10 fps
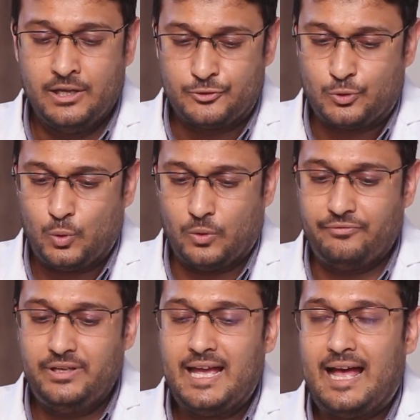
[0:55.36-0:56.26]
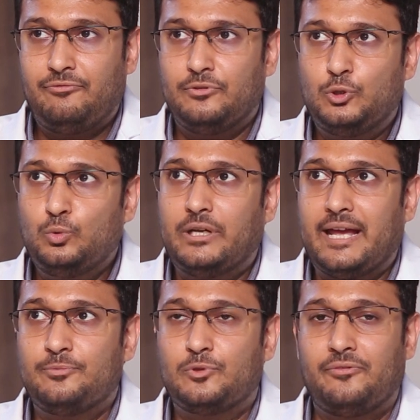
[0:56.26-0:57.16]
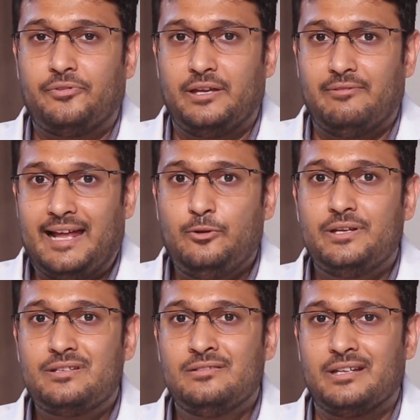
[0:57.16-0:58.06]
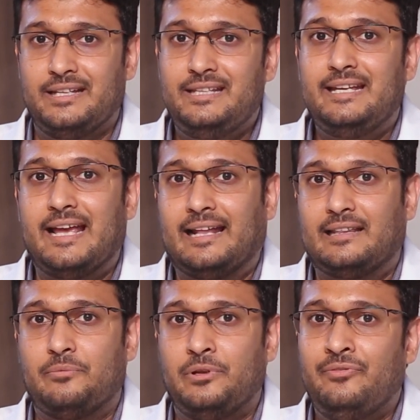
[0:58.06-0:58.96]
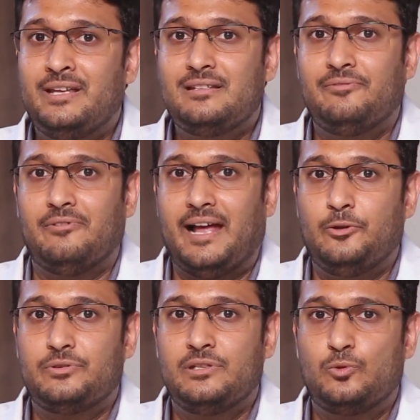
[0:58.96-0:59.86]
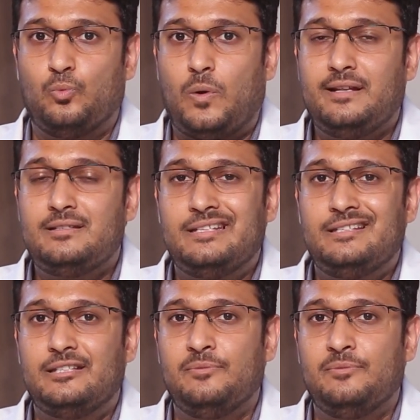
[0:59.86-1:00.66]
So we have two types of evaluations in the cath lab, invasive evaluations. One sees the